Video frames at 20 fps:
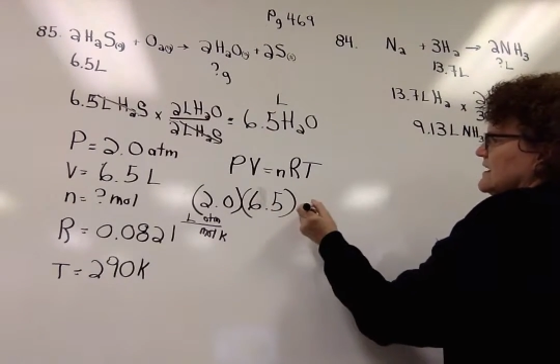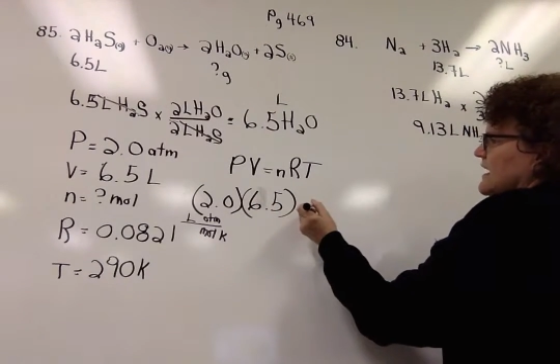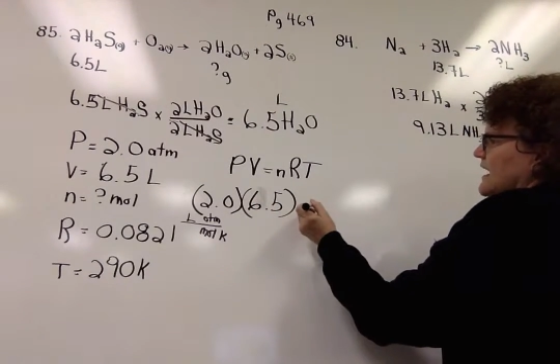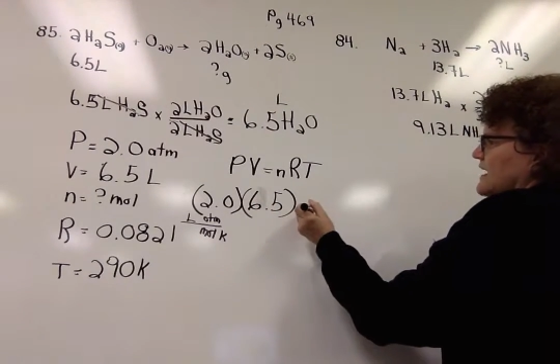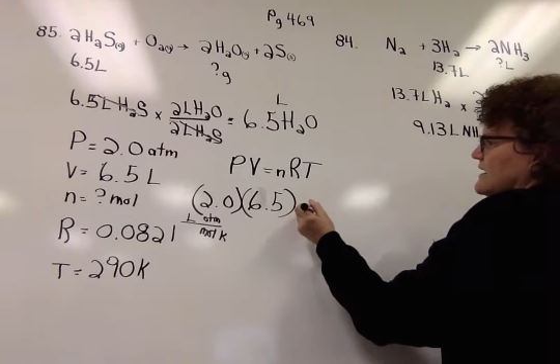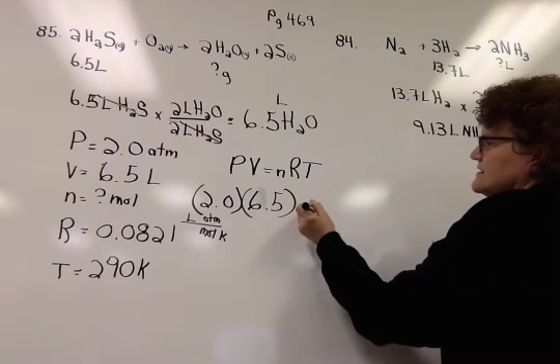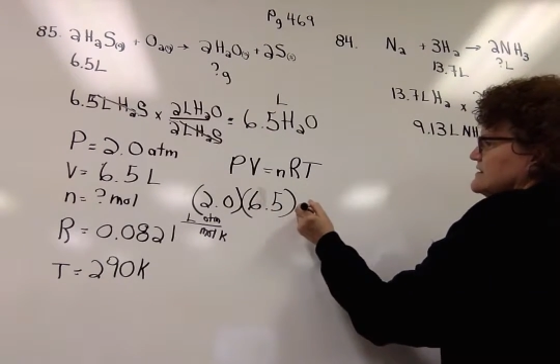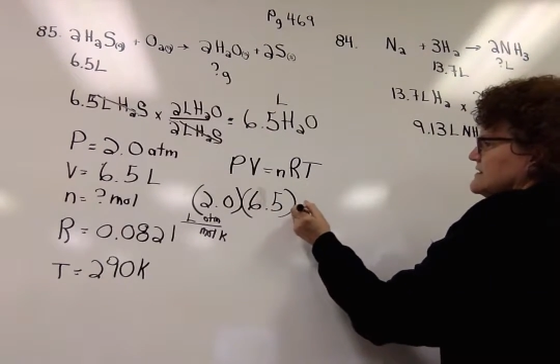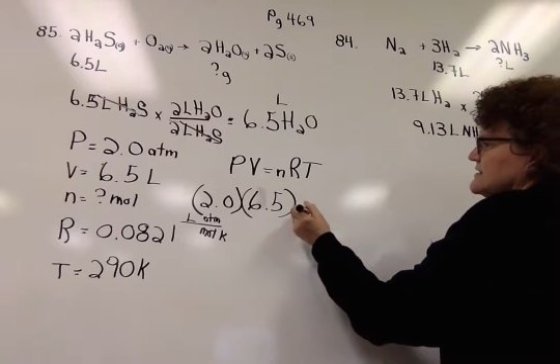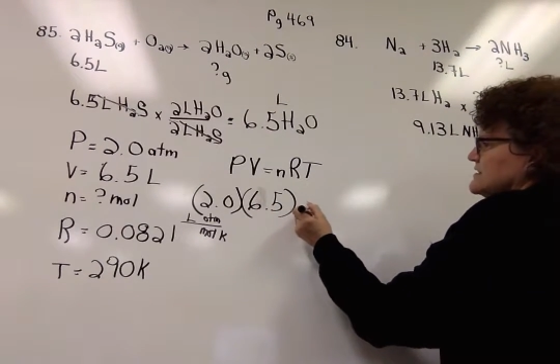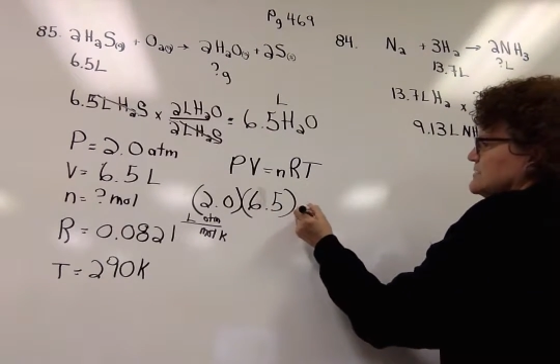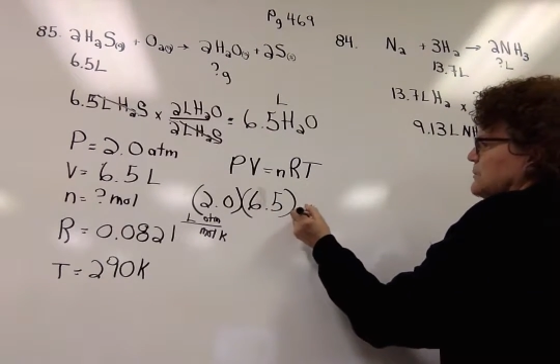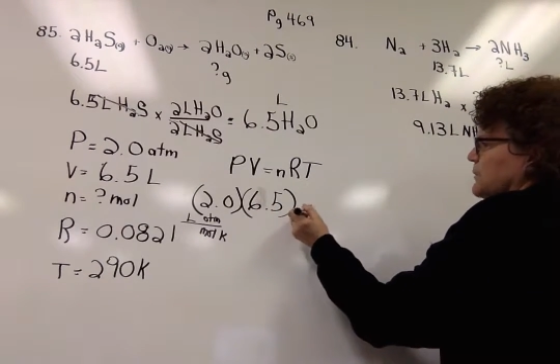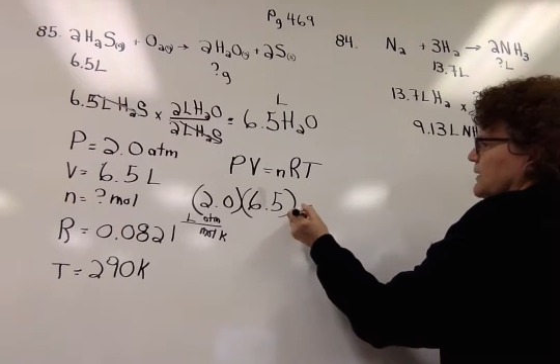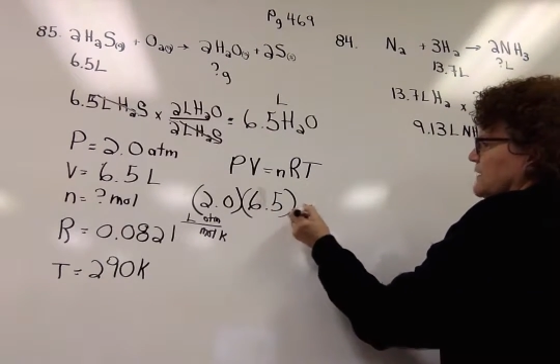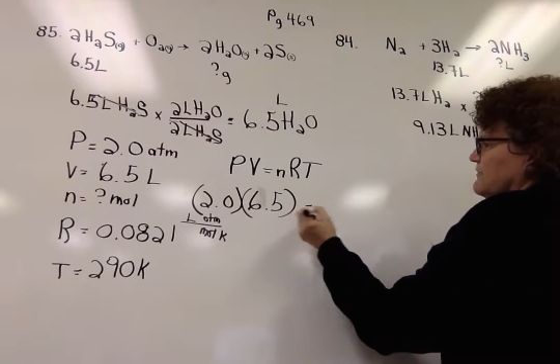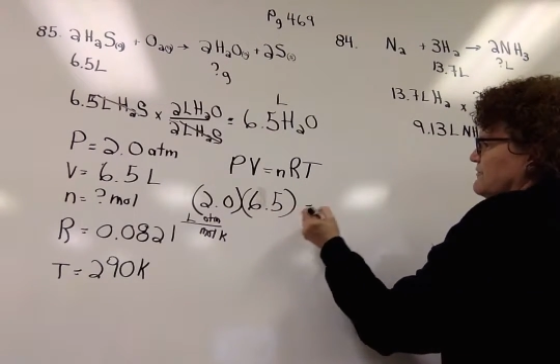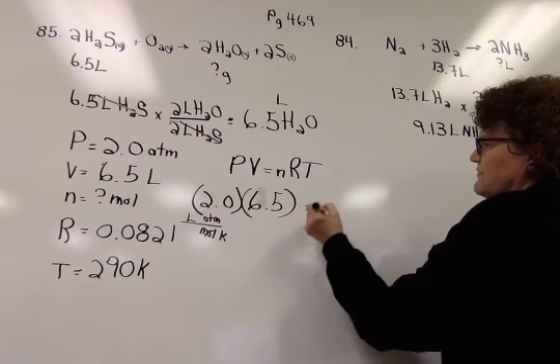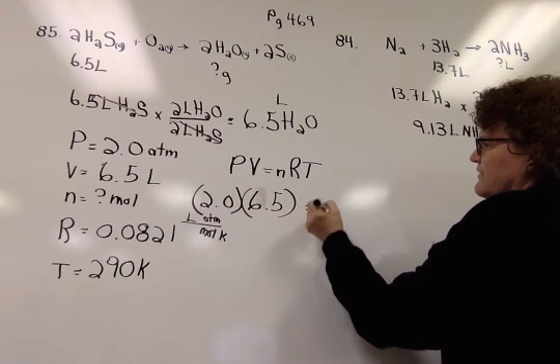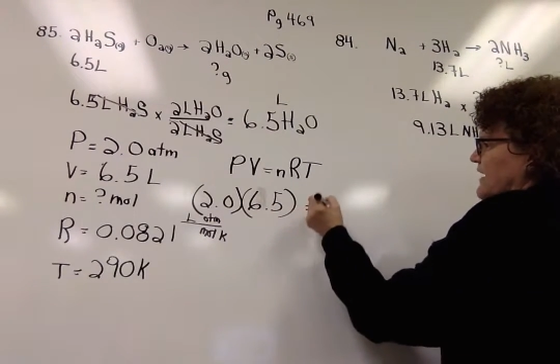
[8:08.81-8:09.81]

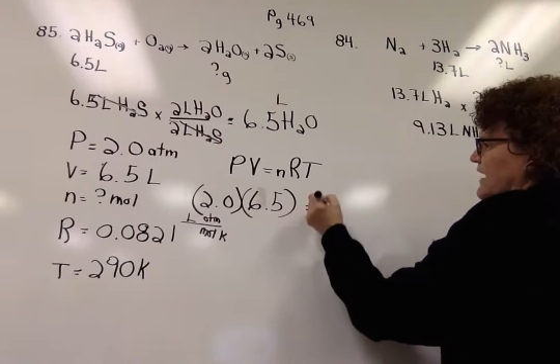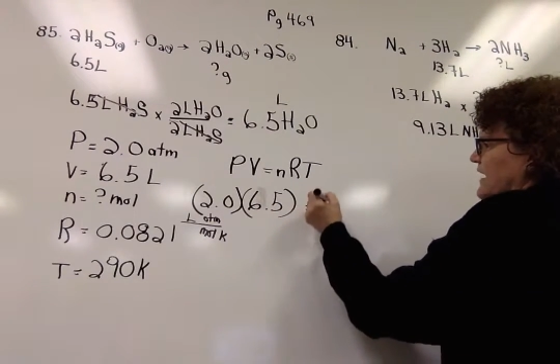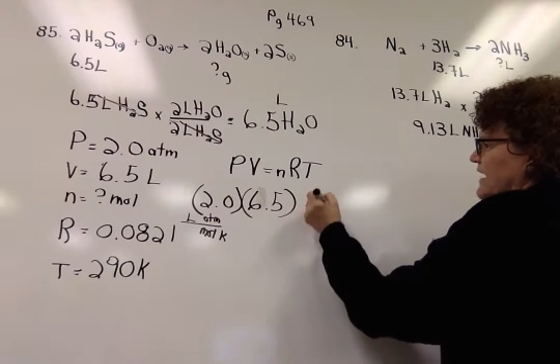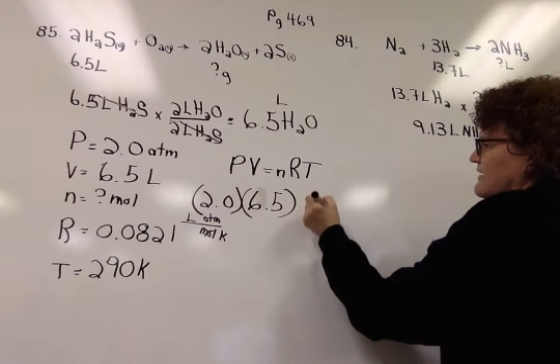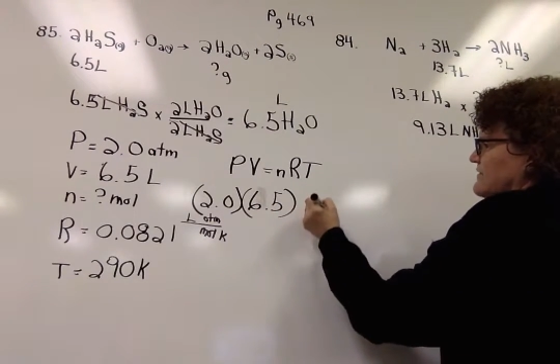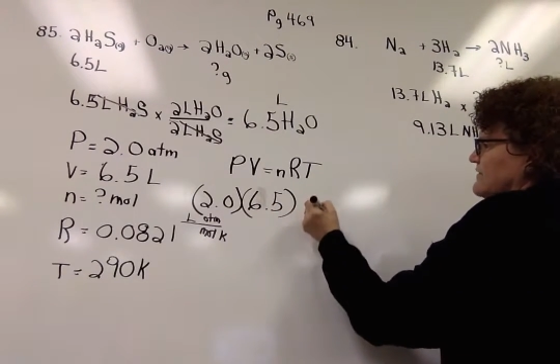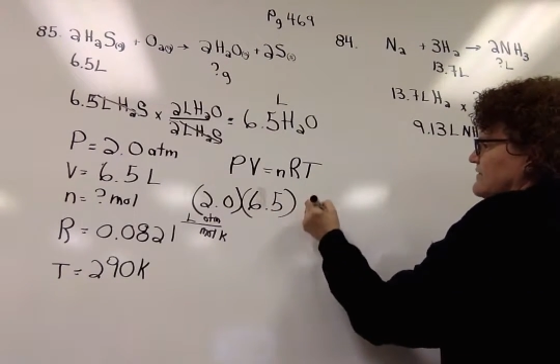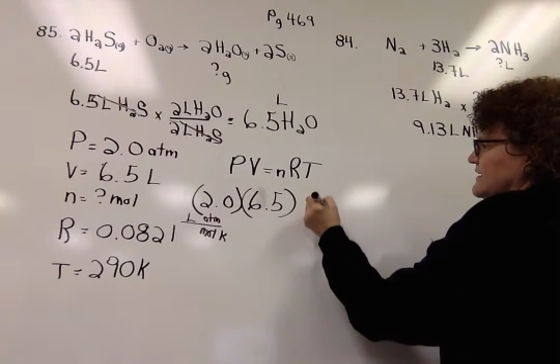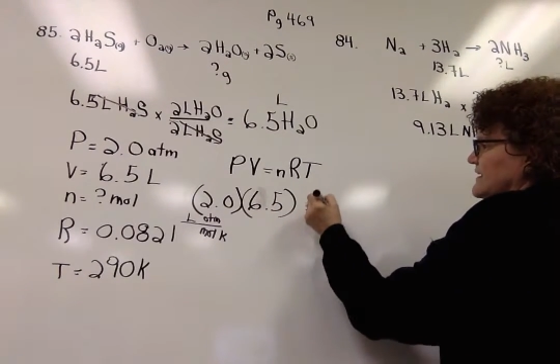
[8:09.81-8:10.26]
6.5.